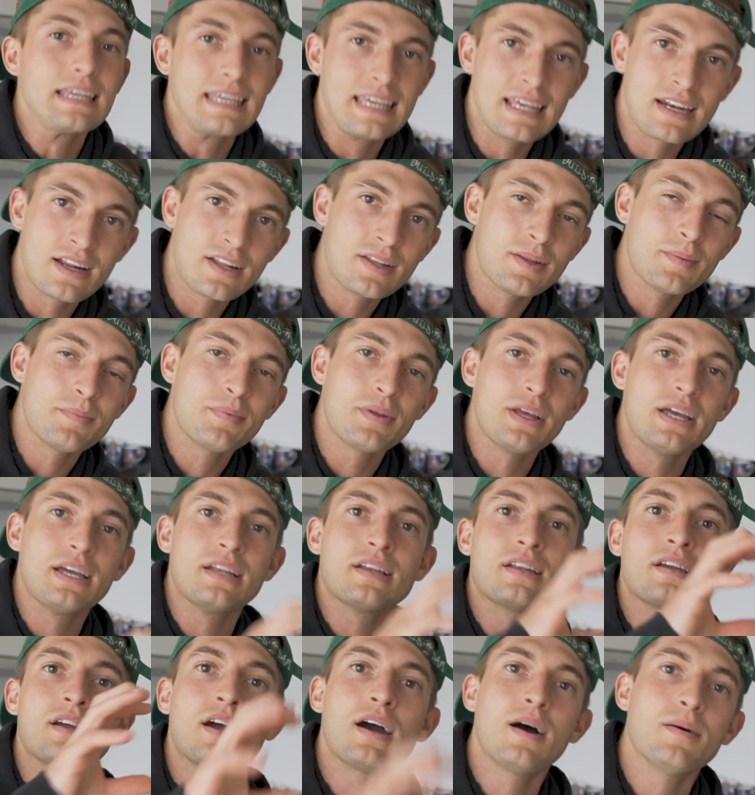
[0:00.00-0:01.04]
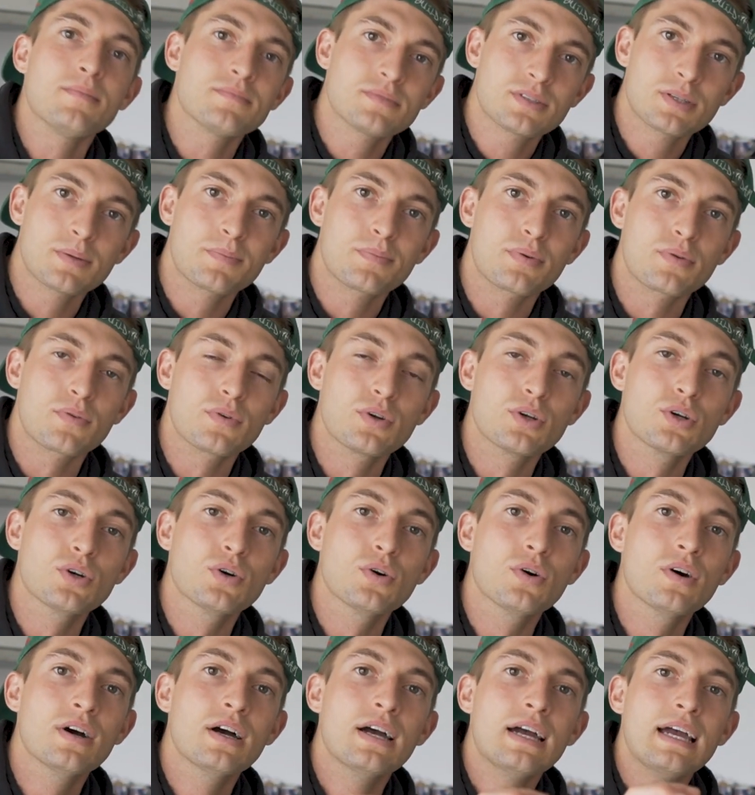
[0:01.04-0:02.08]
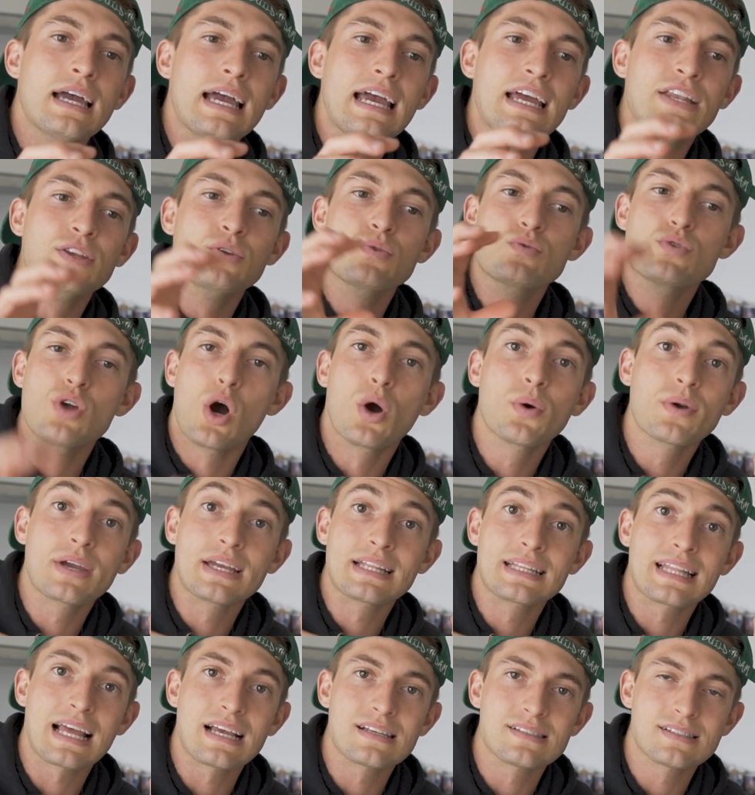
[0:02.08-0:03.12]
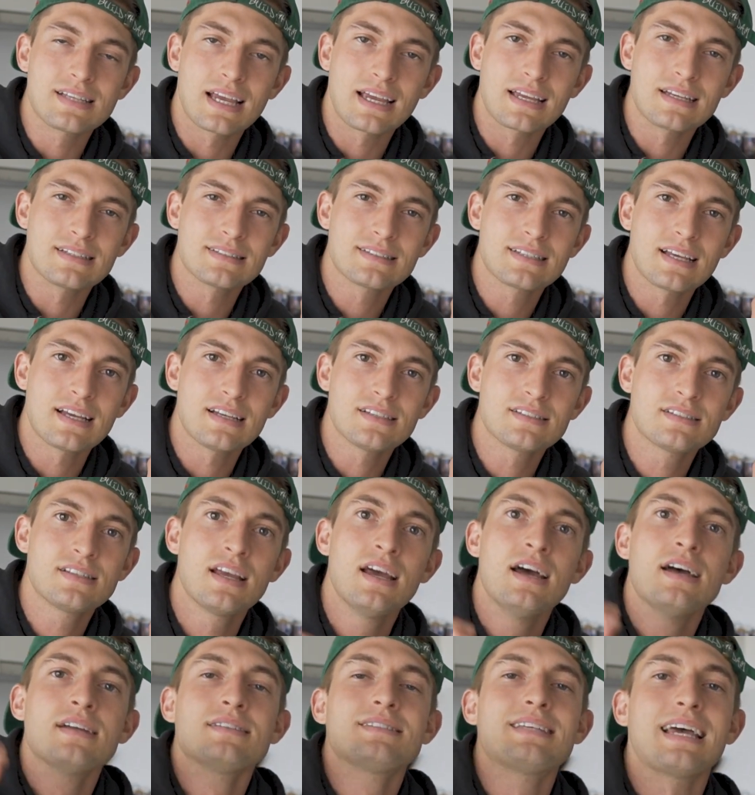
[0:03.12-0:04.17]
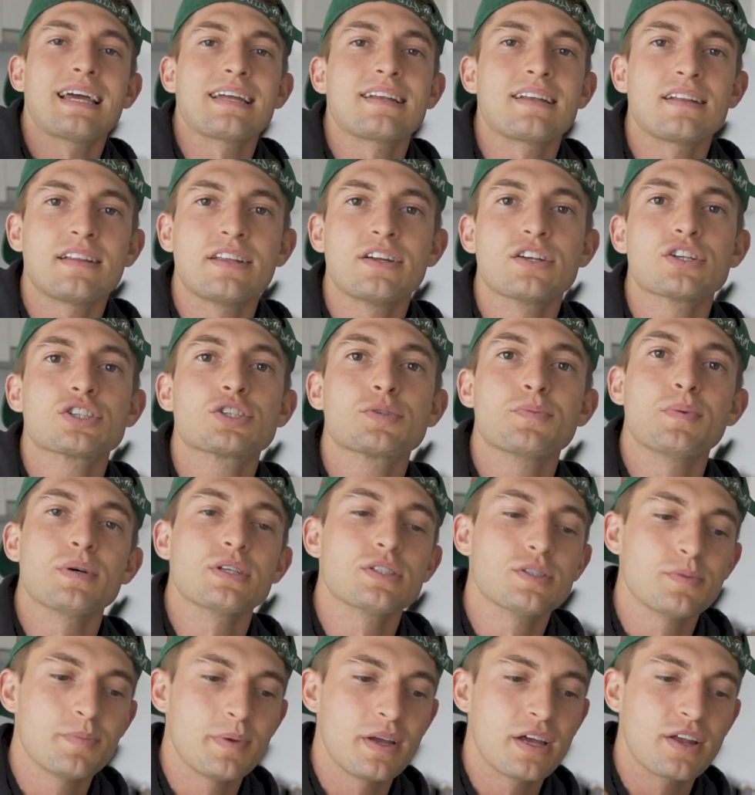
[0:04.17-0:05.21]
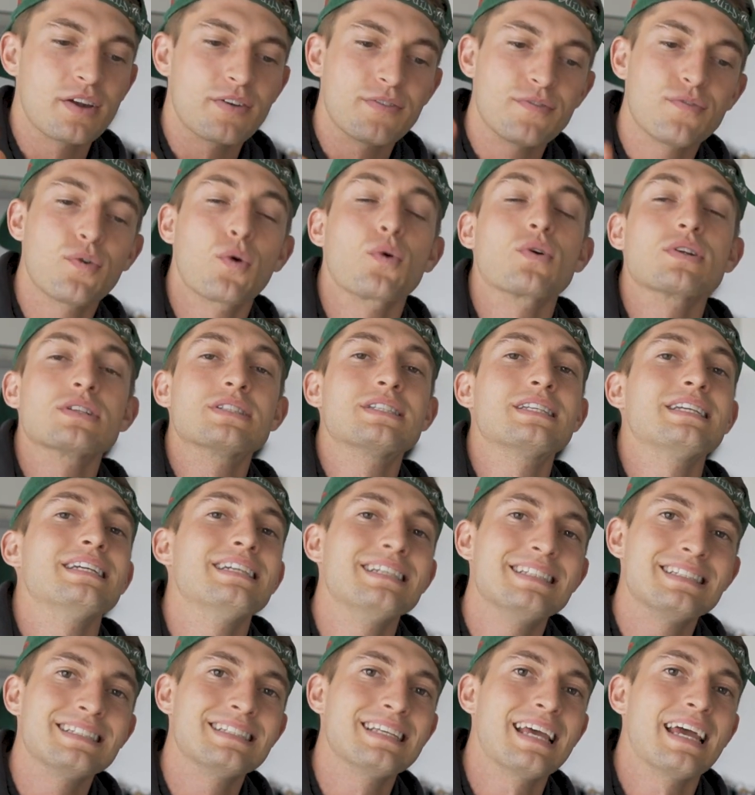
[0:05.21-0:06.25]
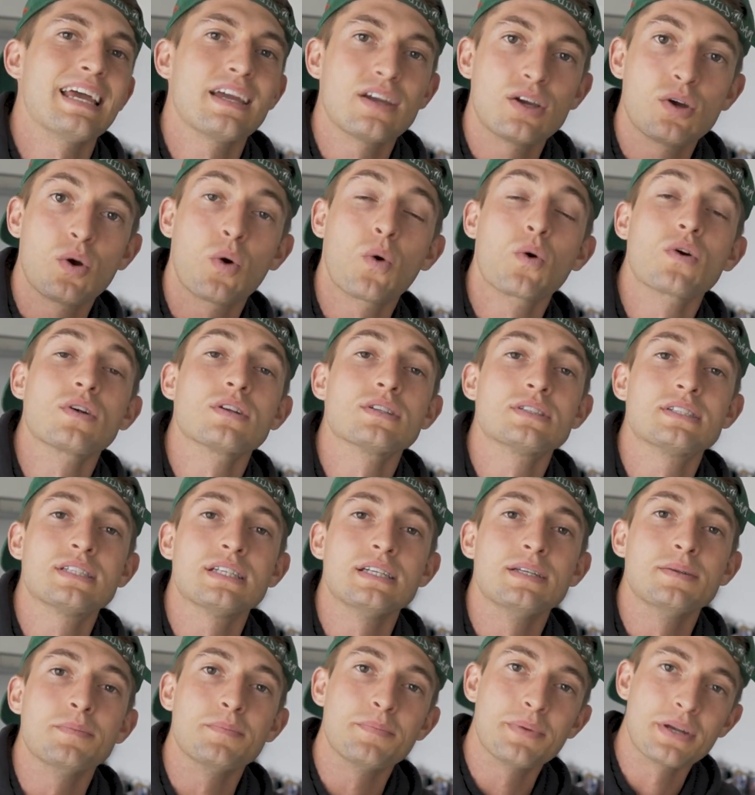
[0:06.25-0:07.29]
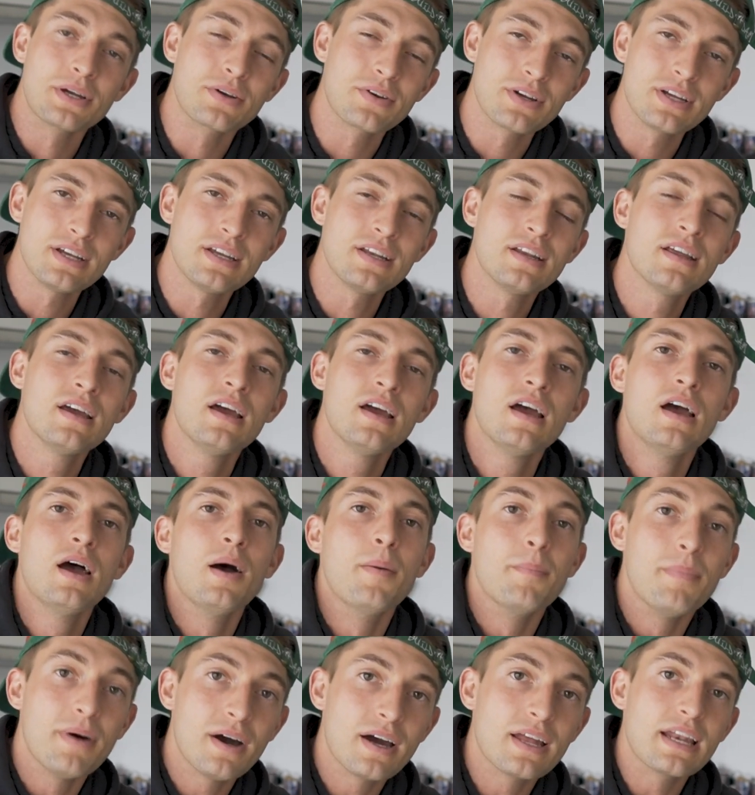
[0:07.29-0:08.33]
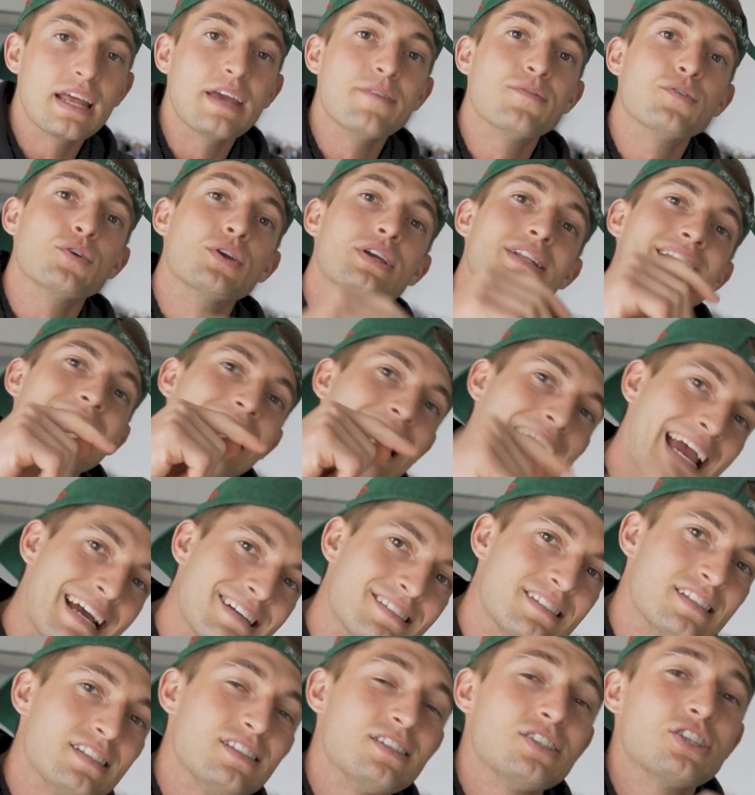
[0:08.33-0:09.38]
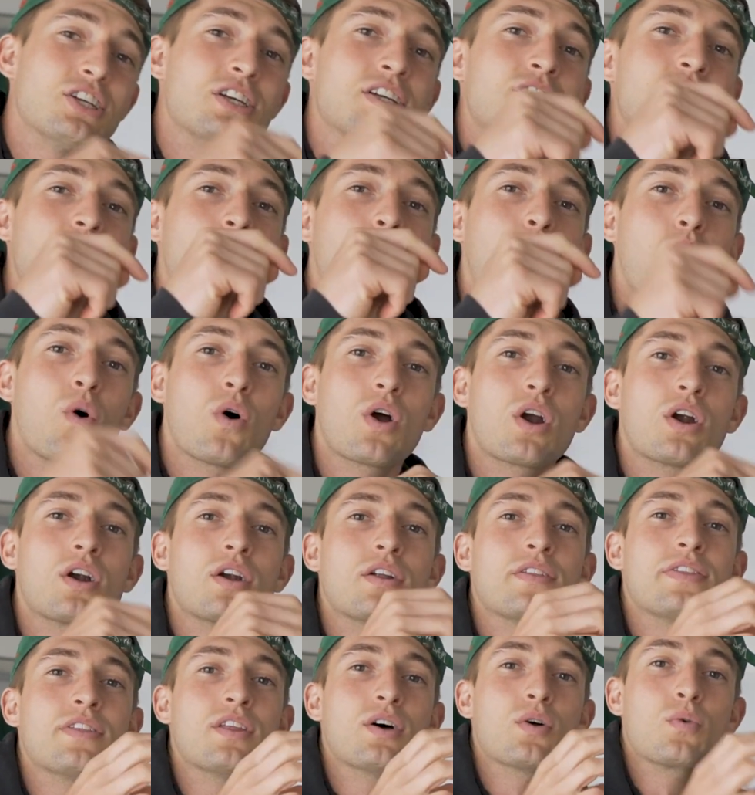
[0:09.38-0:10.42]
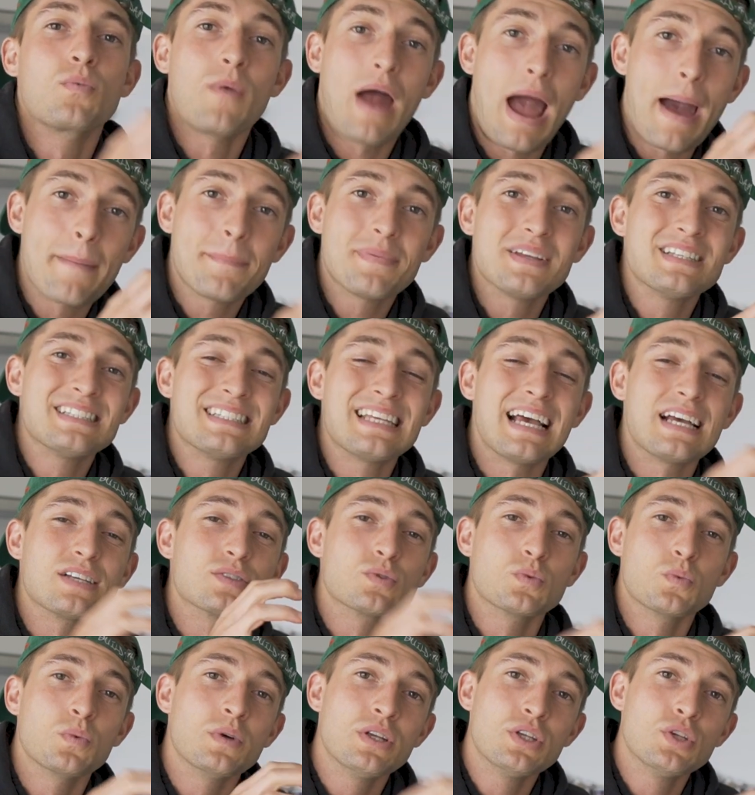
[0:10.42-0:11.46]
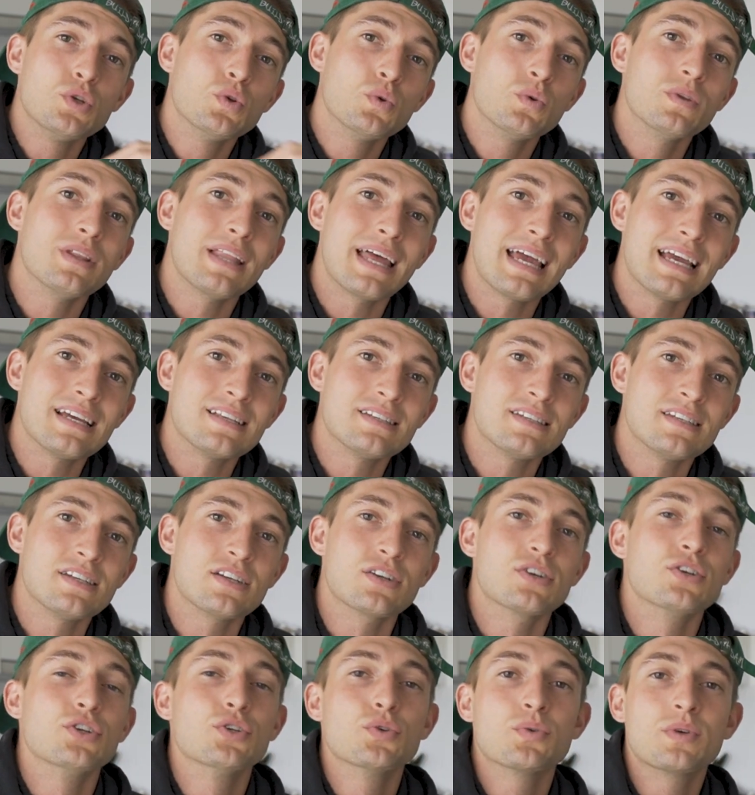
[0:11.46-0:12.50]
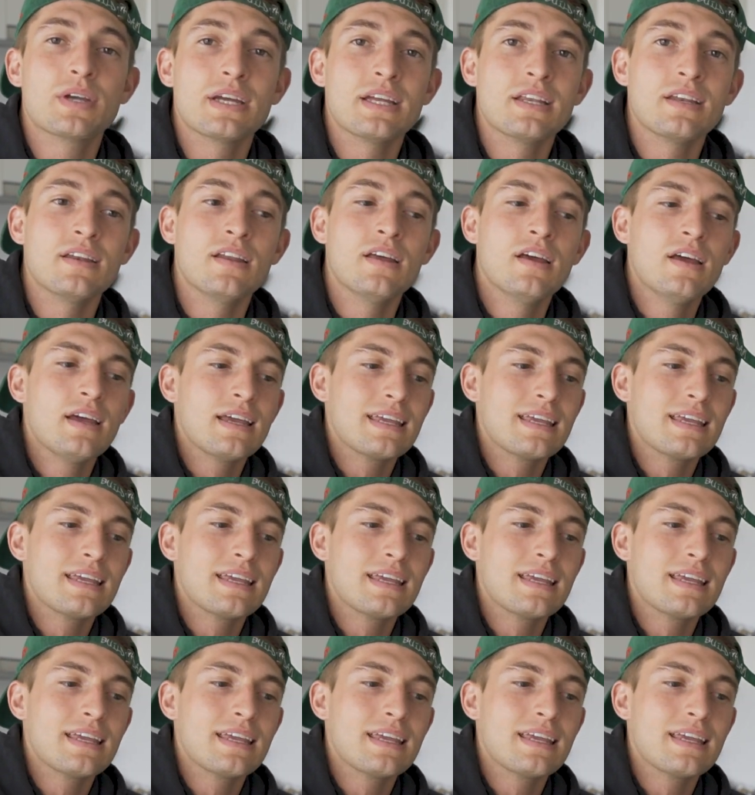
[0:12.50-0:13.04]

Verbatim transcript: get on the plane, come to Peru, and you don't get that second test, technically you're supposed to be on a 14 day quarantine period. But if you get the antigen or the rapid test when you land here, you can